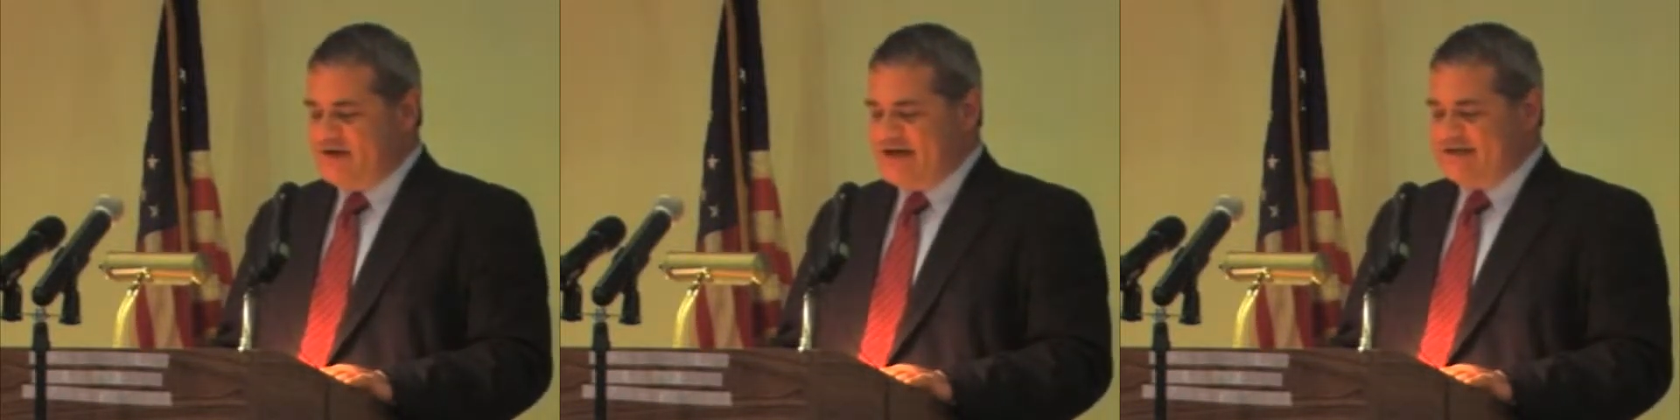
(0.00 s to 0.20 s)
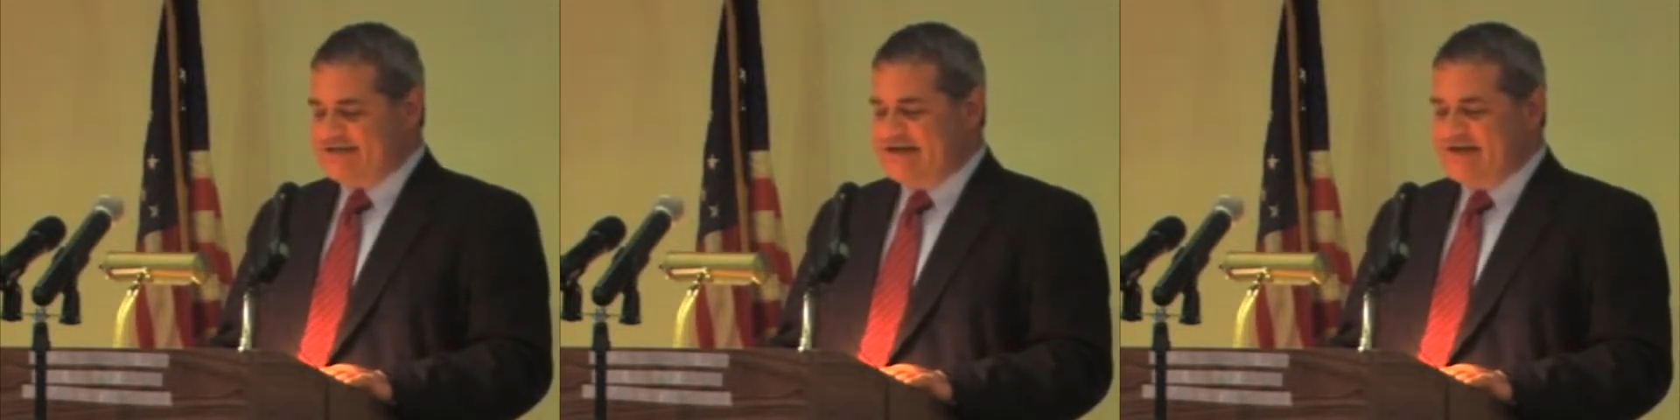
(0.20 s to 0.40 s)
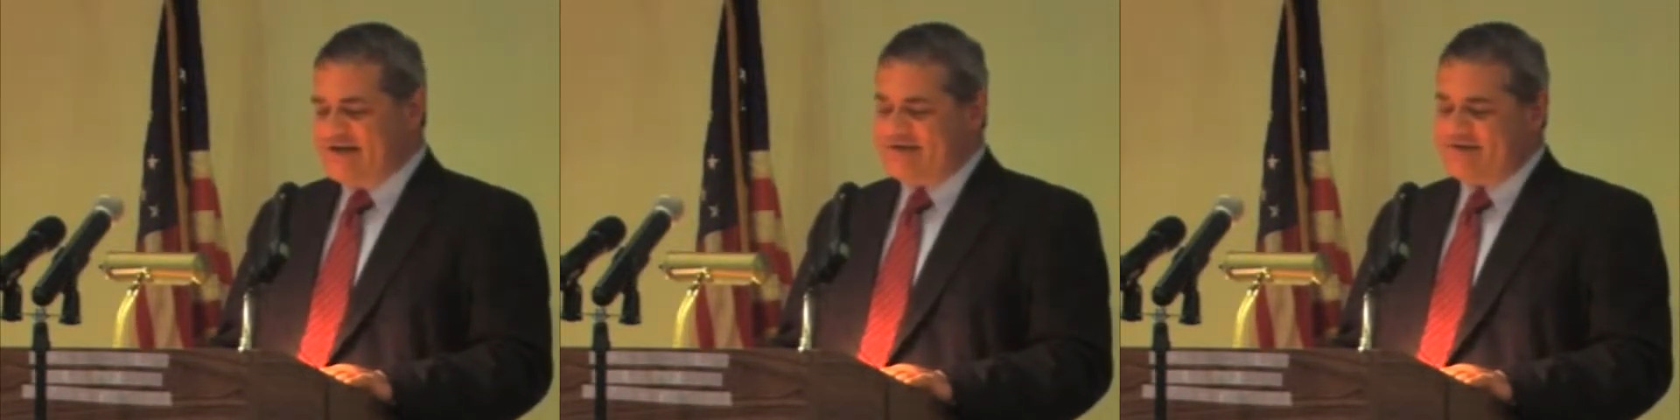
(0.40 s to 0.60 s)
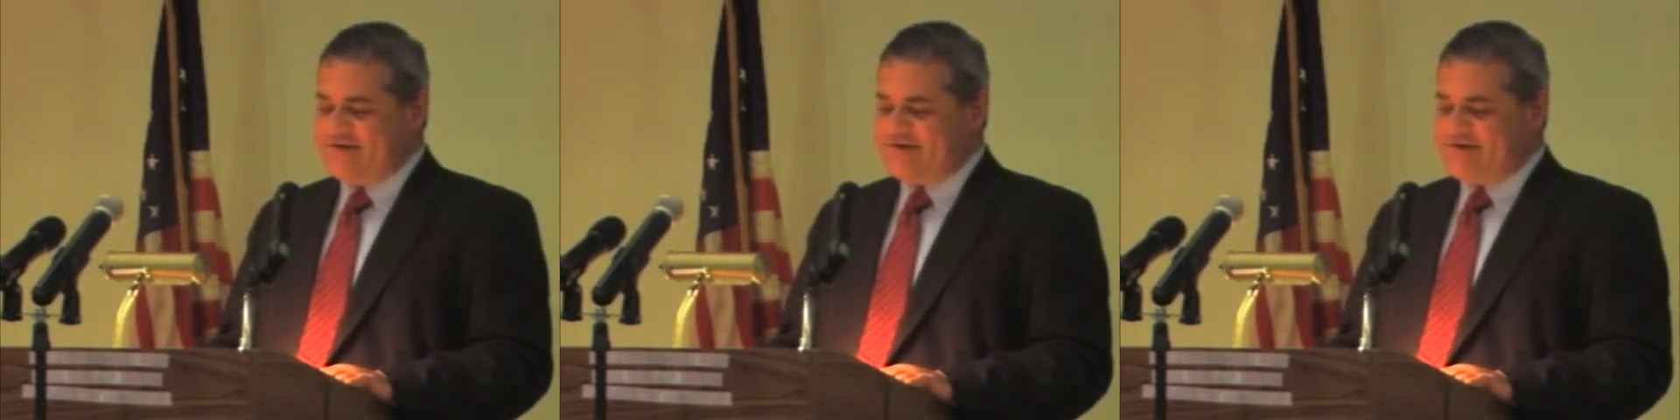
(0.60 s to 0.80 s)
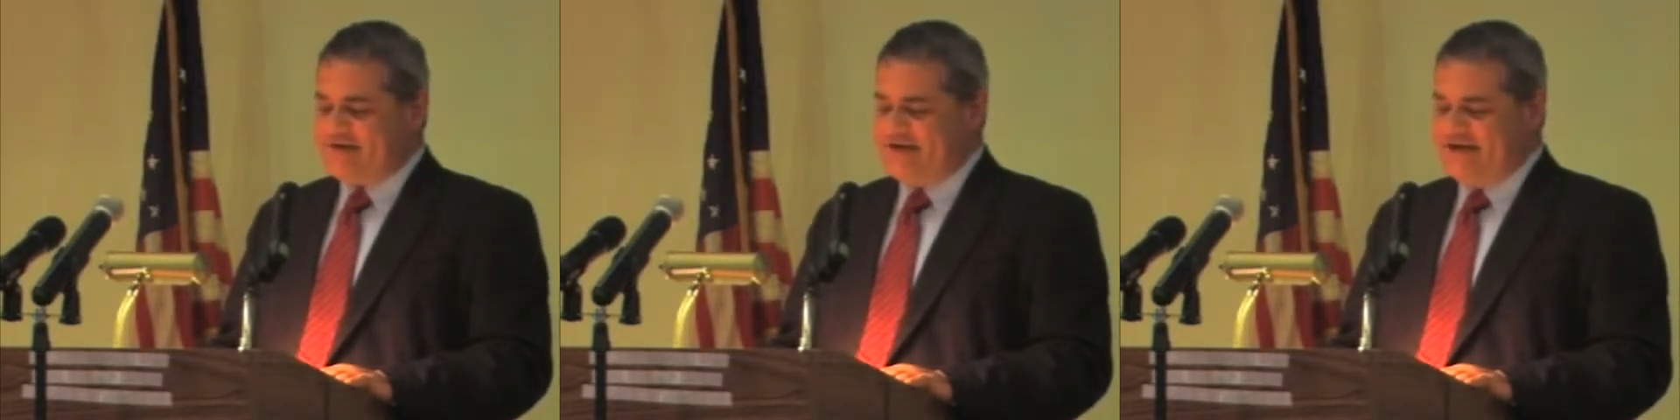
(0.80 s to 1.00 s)
As they enter
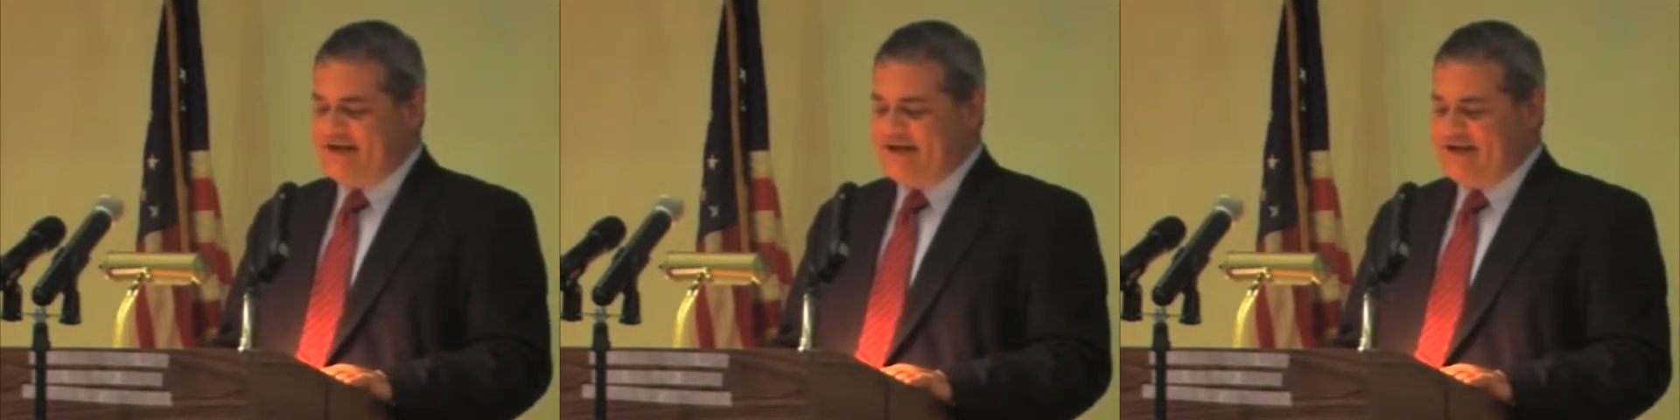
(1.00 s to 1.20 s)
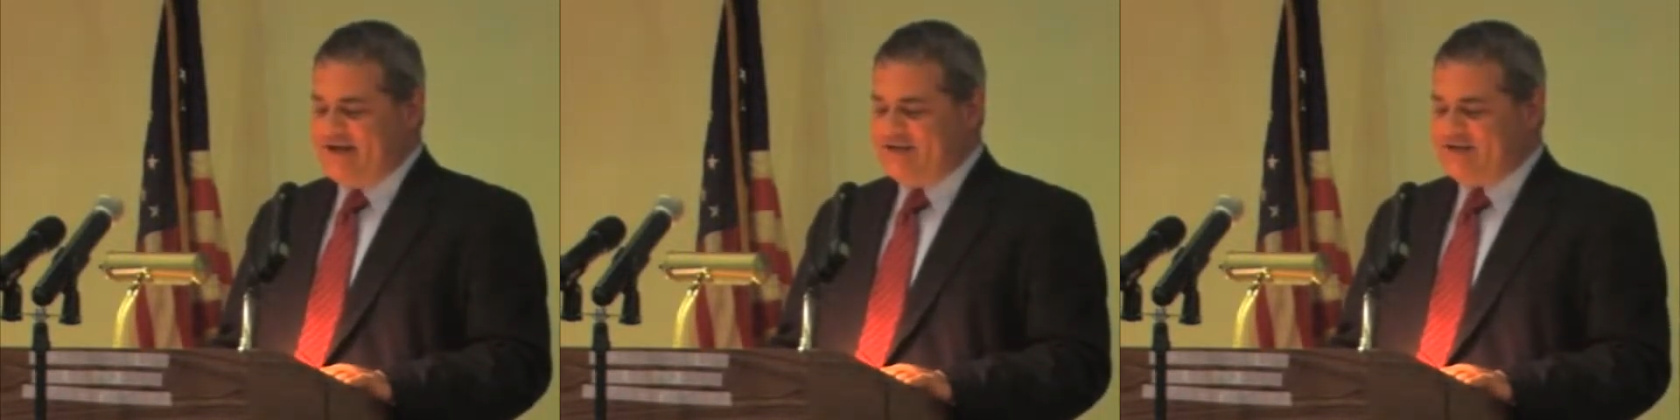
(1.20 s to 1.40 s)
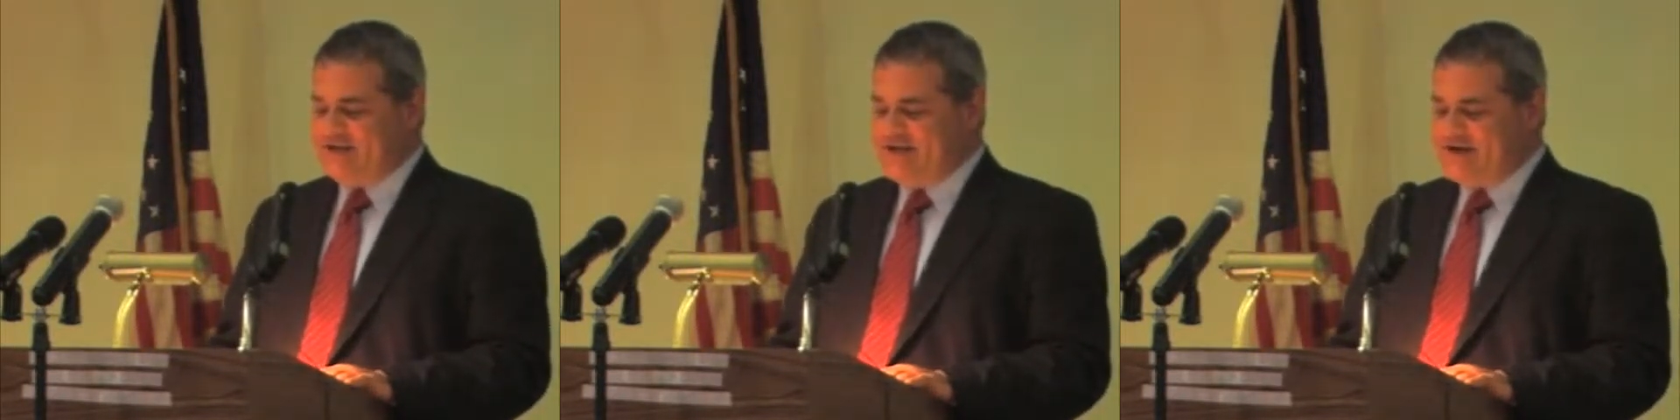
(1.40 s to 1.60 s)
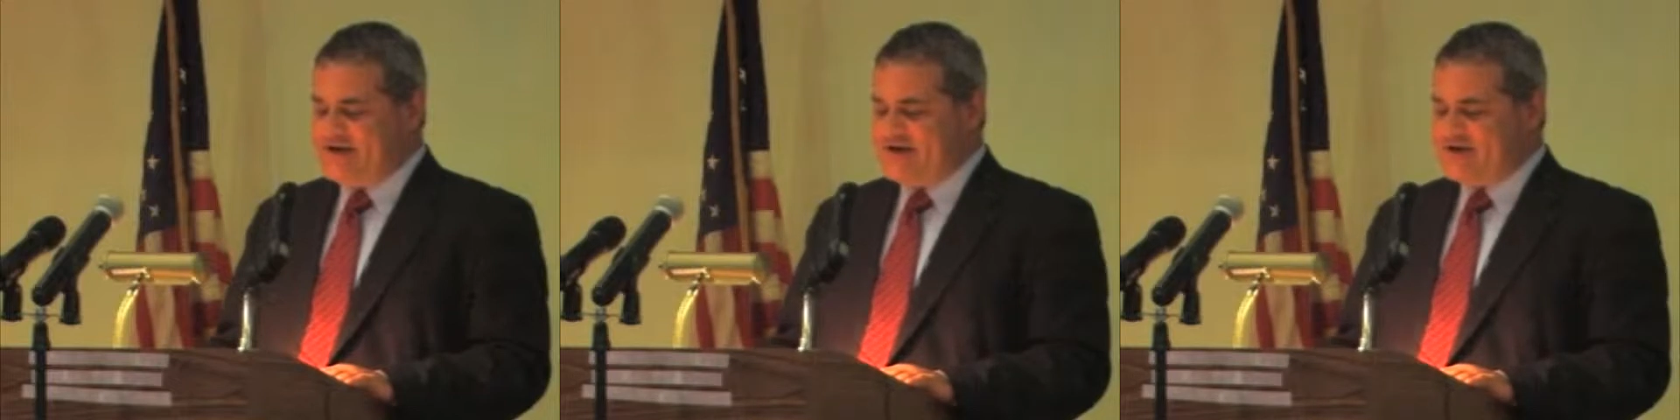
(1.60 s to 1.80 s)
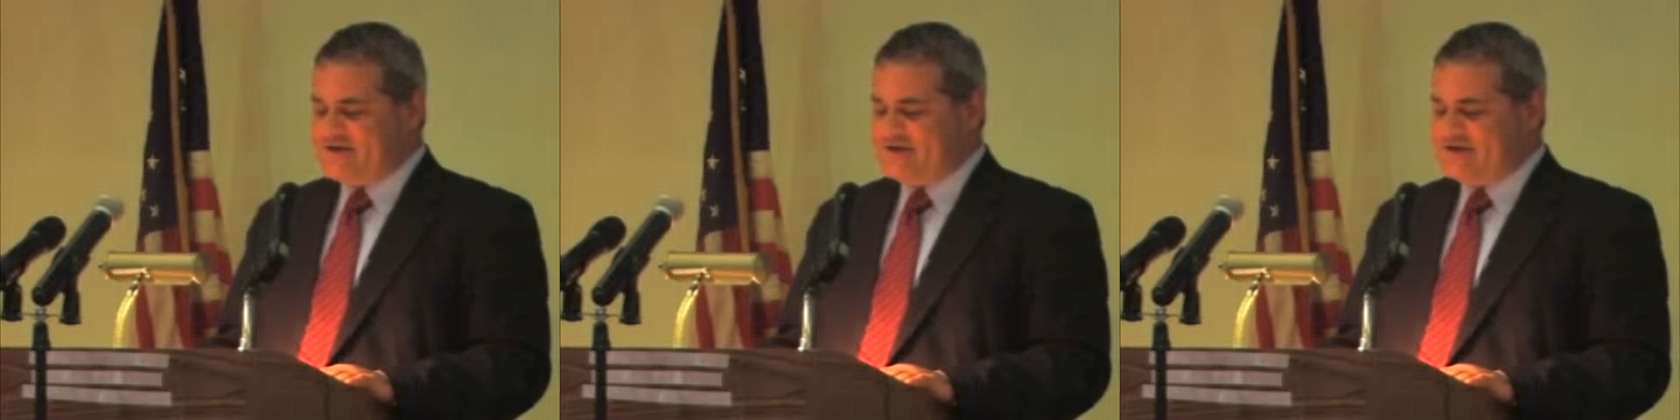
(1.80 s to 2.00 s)
their teenage
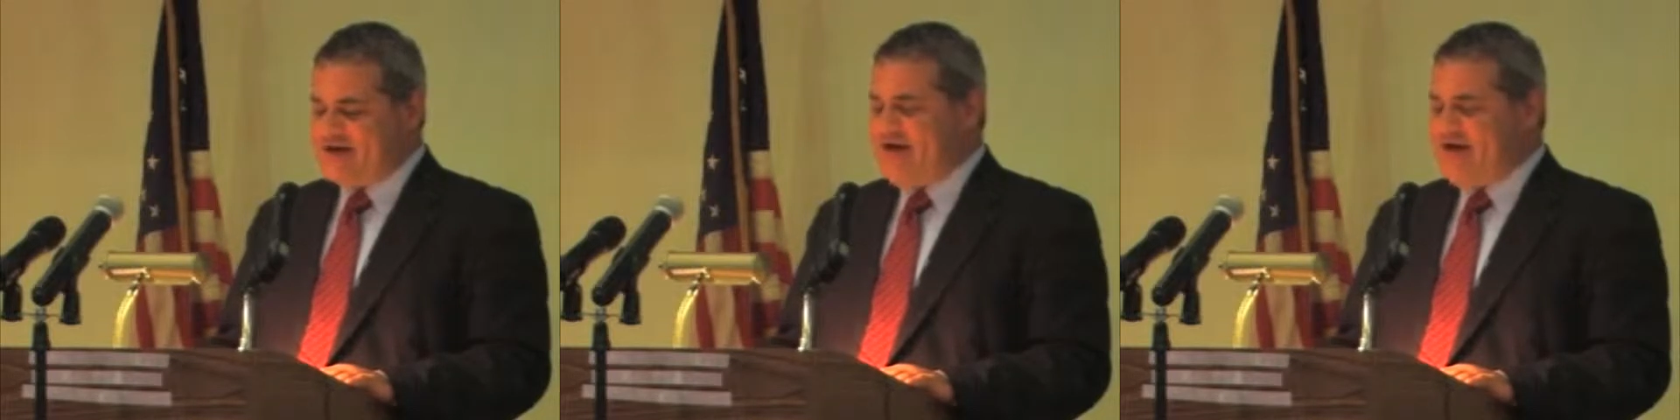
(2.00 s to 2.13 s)
years,